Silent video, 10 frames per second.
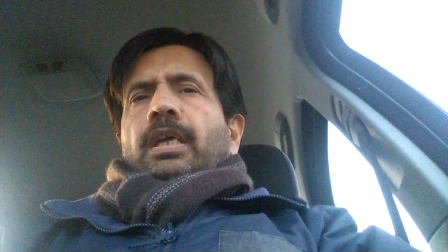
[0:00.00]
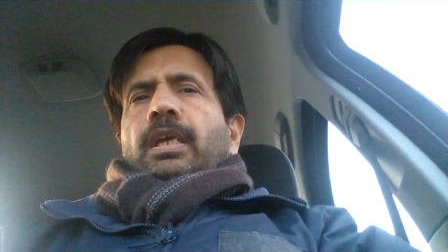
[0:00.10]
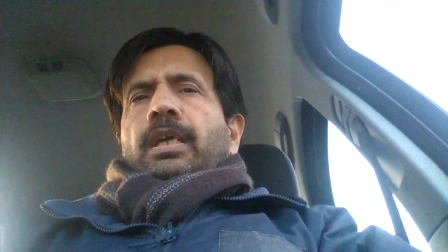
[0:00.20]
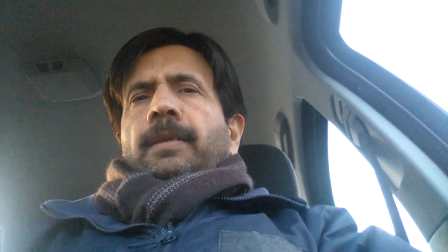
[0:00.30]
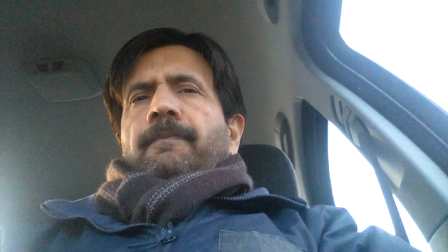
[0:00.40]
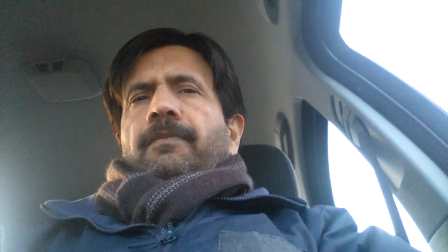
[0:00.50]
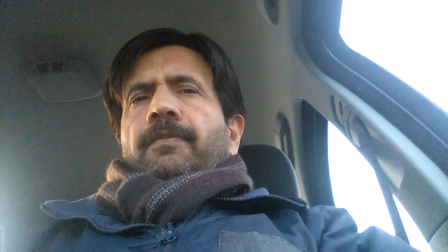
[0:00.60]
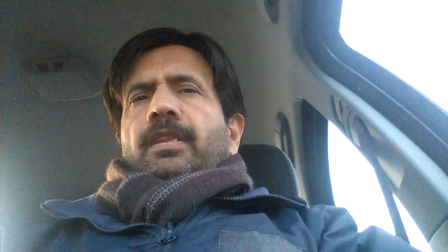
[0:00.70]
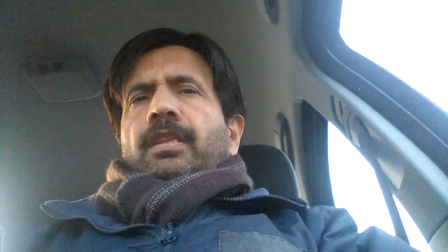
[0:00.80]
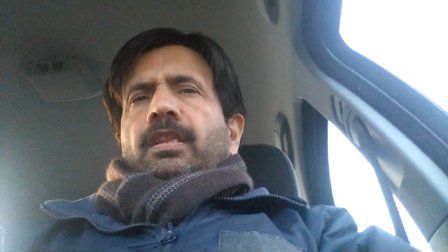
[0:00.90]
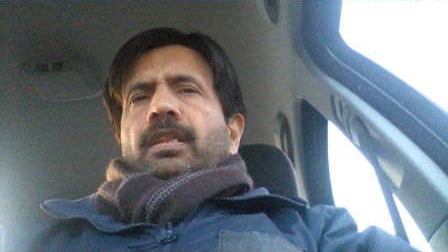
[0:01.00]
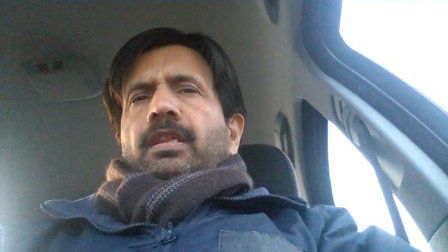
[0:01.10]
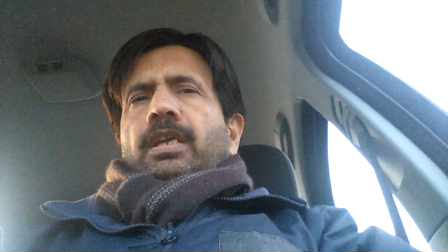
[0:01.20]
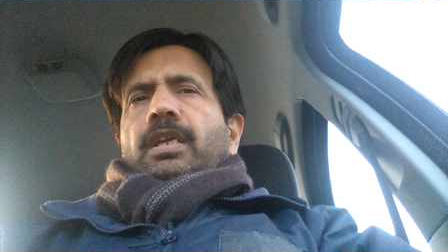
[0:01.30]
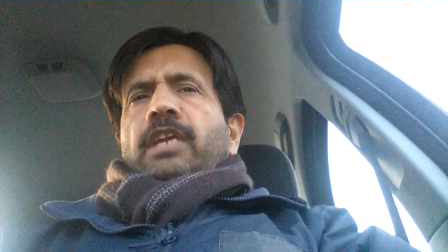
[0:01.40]
Uh,
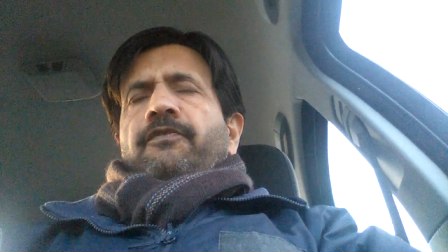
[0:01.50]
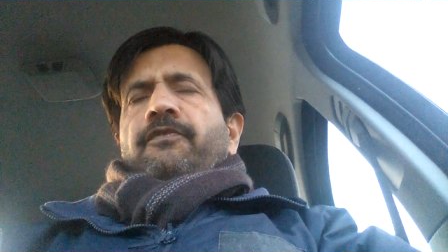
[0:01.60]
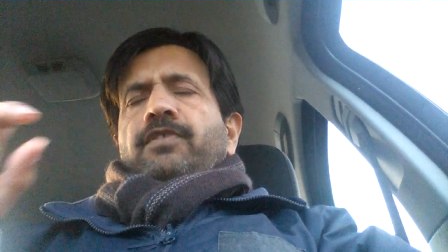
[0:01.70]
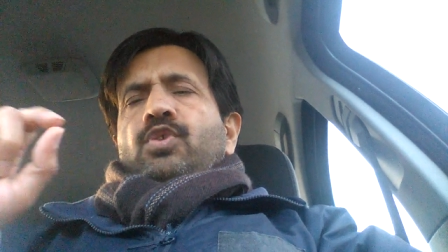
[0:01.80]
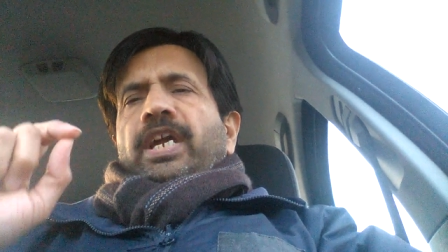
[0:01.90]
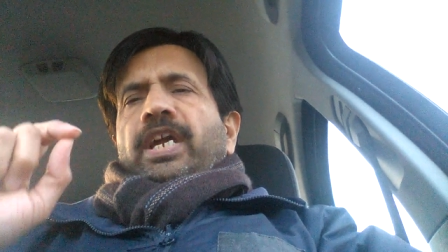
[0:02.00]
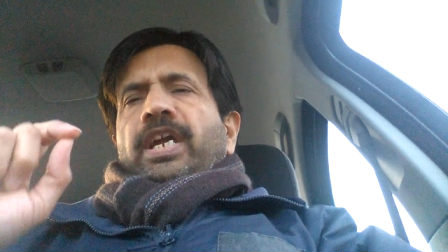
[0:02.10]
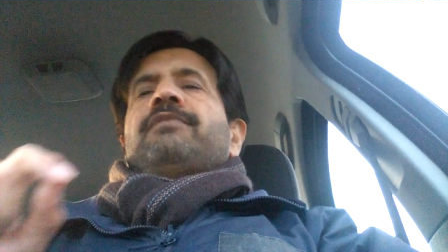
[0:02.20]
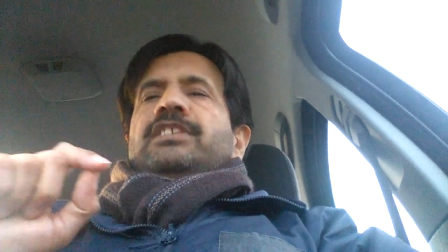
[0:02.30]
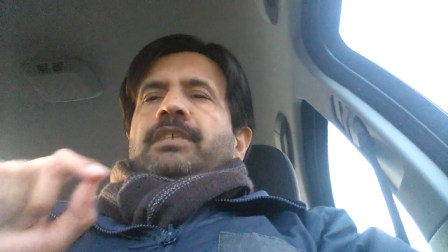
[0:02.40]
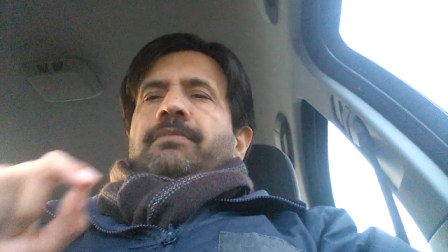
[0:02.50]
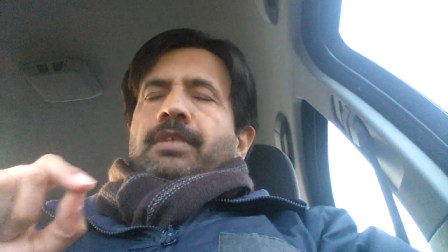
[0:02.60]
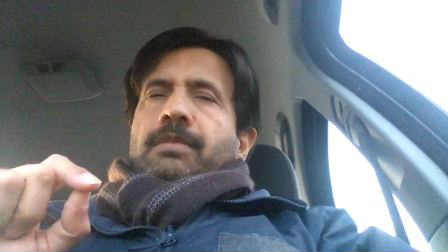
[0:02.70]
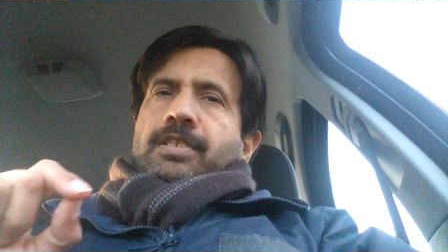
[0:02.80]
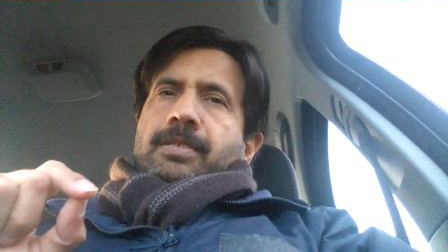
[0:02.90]
if you have the
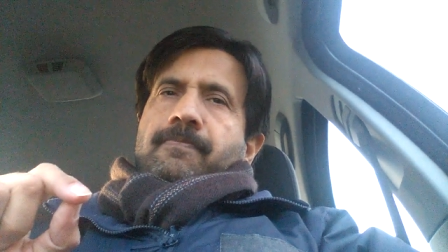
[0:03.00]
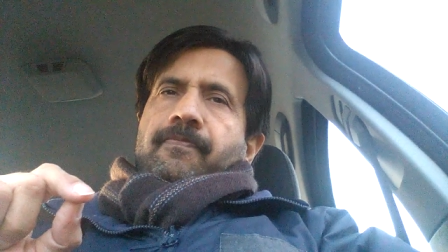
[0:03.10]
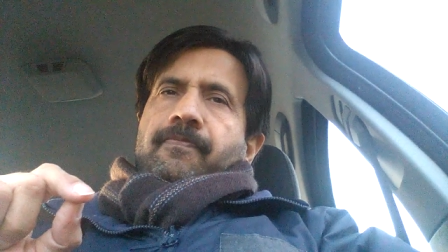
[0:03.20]
symptoms,